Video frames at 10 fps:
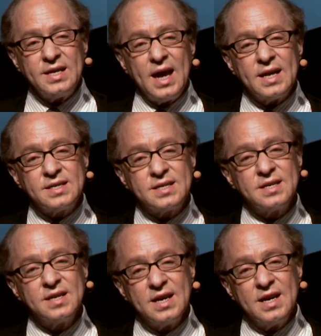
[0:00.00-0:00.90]

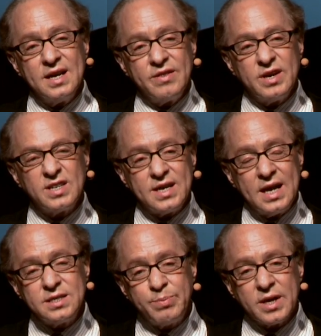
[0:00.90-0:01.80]
Yet, there's an
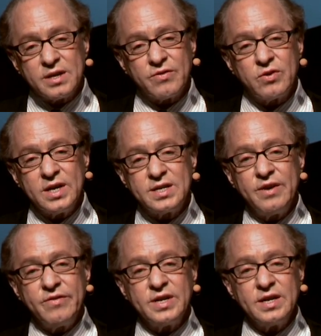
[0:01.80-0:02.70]
aspect of
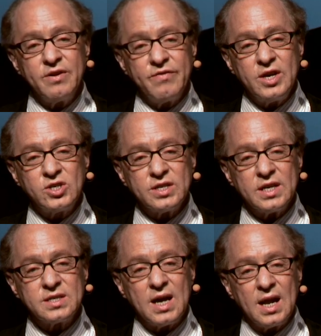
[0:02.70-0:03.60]
creativity and innovation
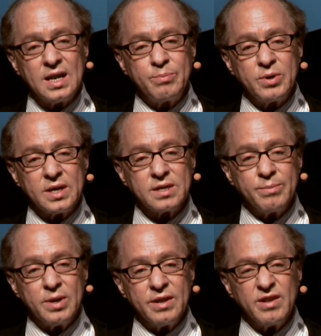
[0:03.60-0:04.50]
that's highly
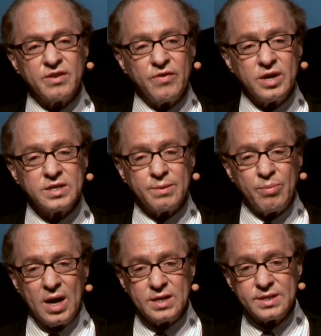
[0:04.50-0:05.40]
predictable, and it's very
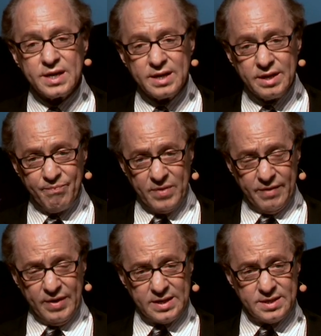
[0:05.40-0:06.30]
surprising.
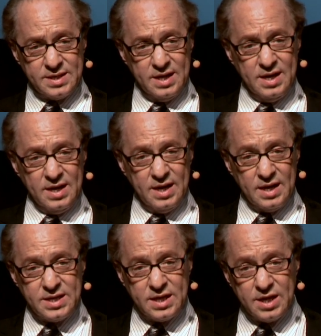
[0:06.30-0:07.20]
And that's
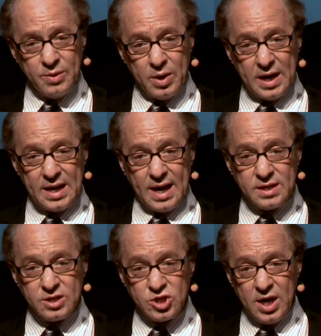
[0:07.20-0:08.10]
essentially what I'd
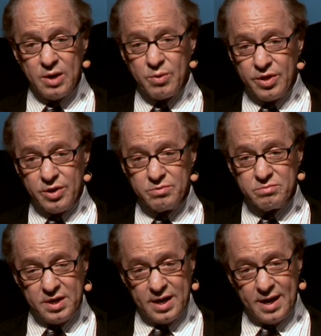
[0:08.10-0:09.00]
like to share with you
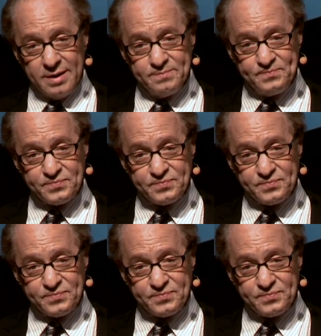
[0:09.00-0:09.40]
today.